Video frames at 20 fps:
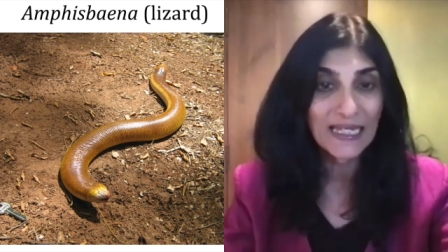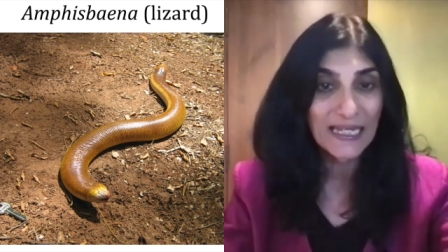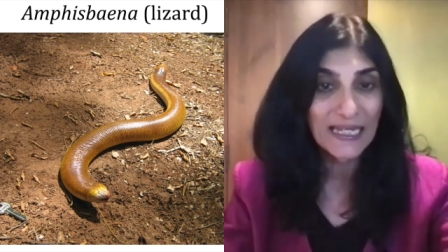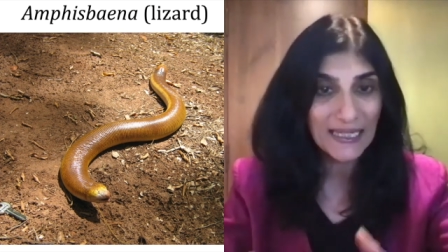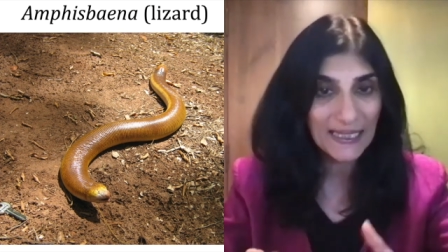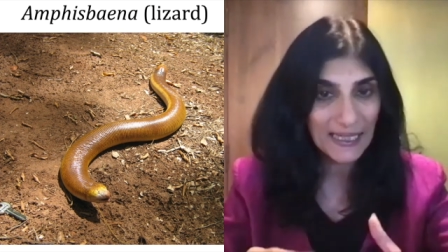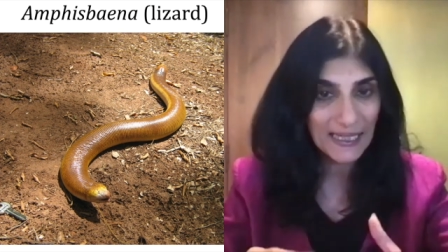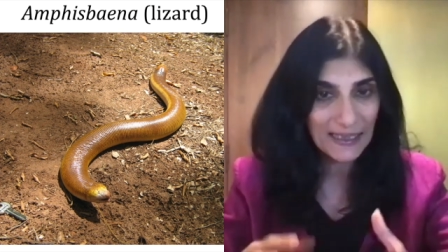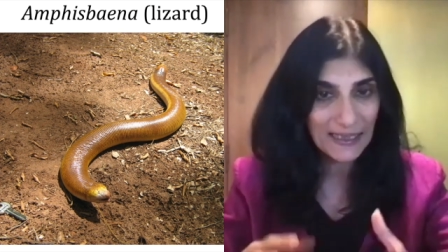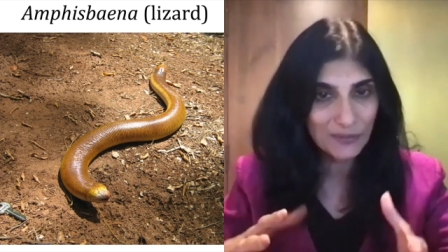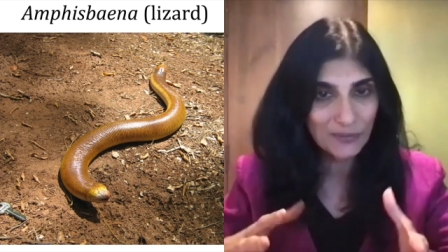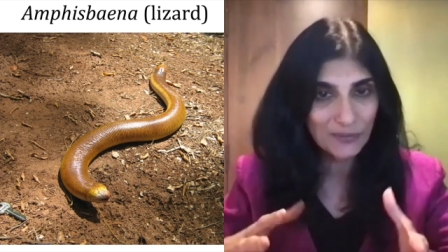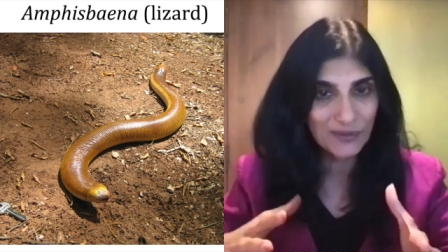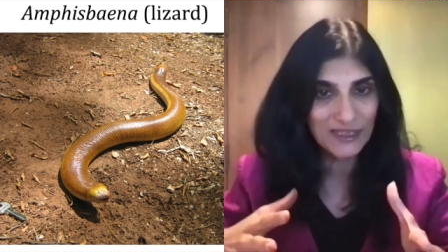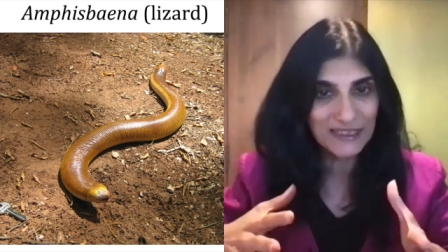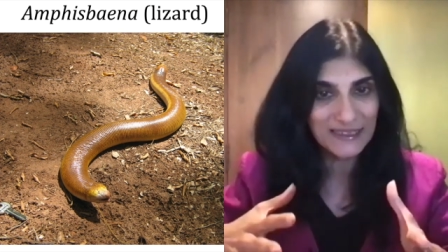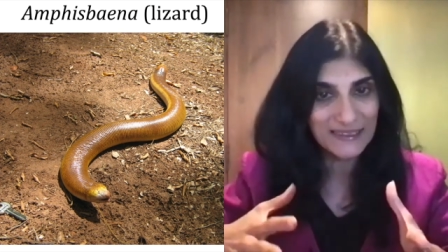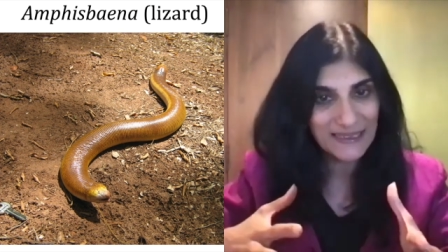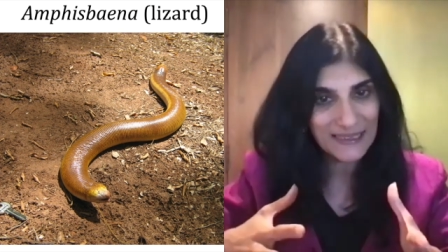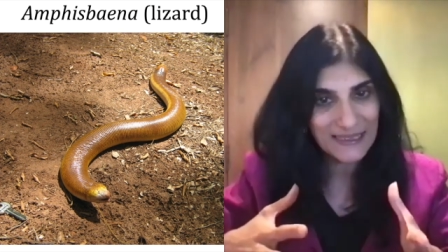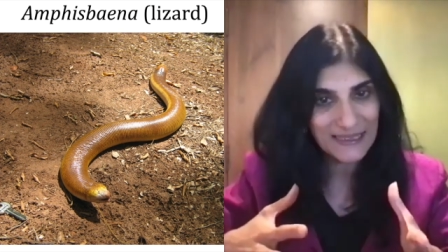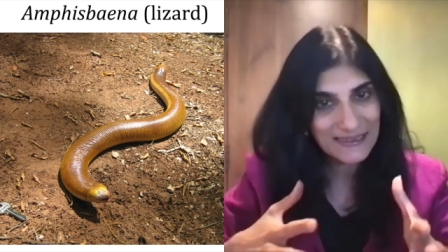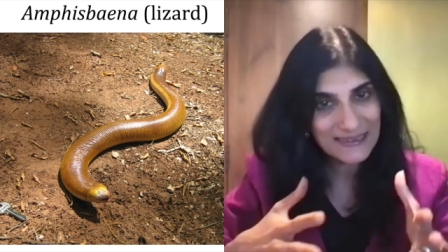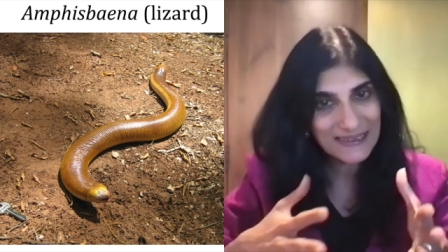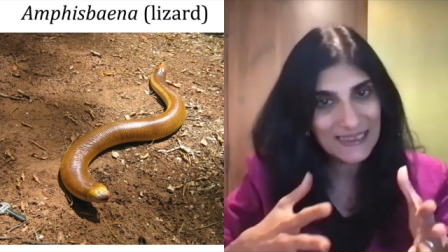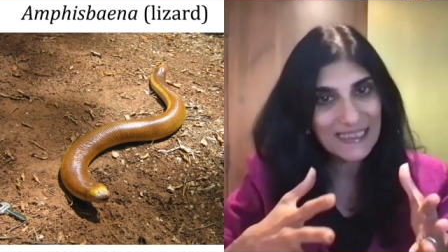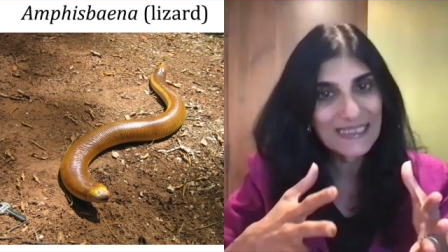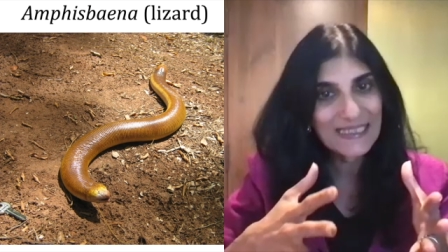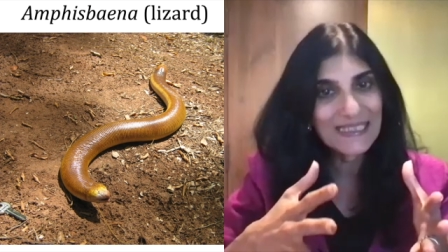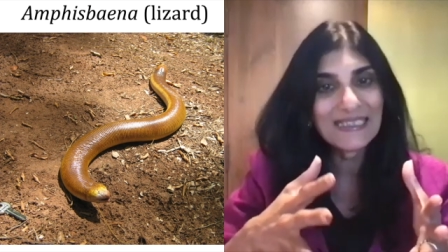In other words, it's
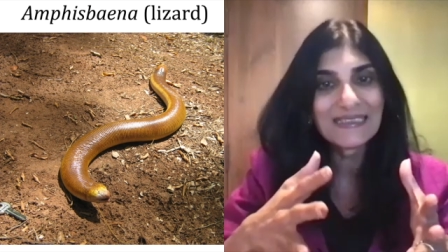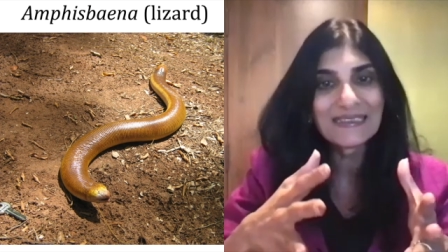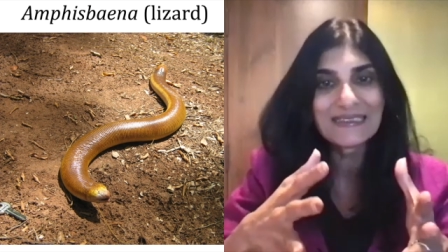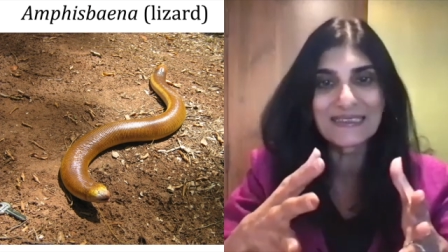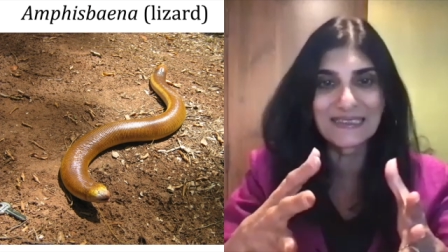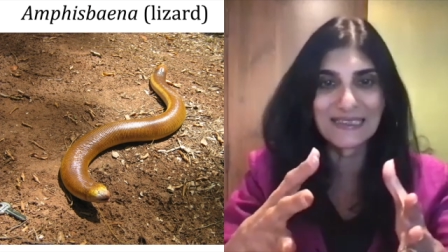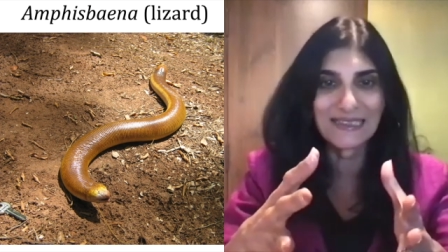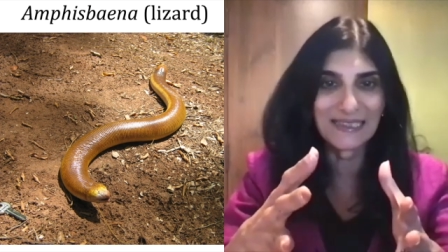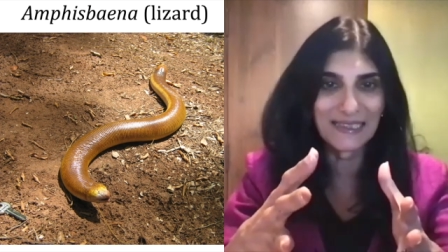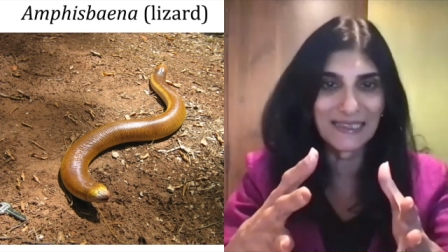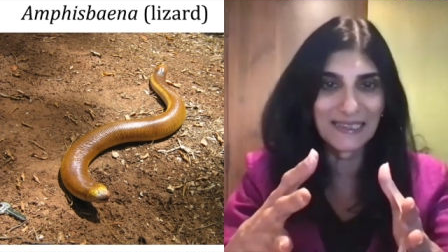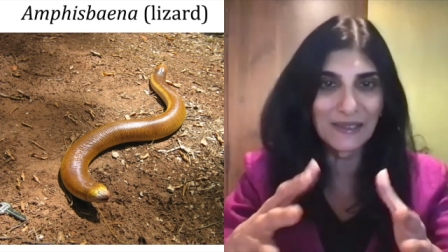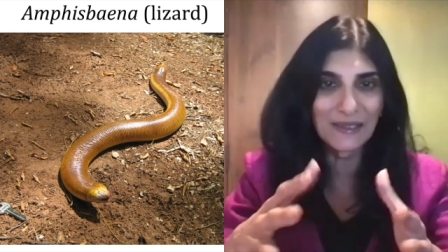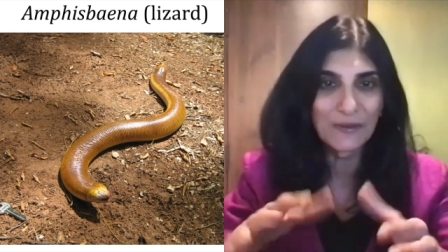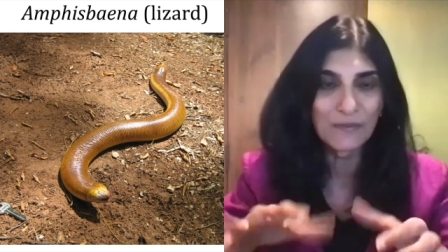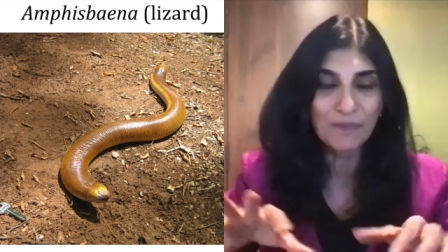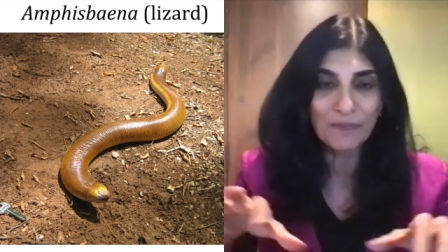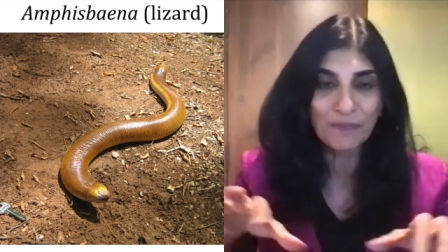a lizard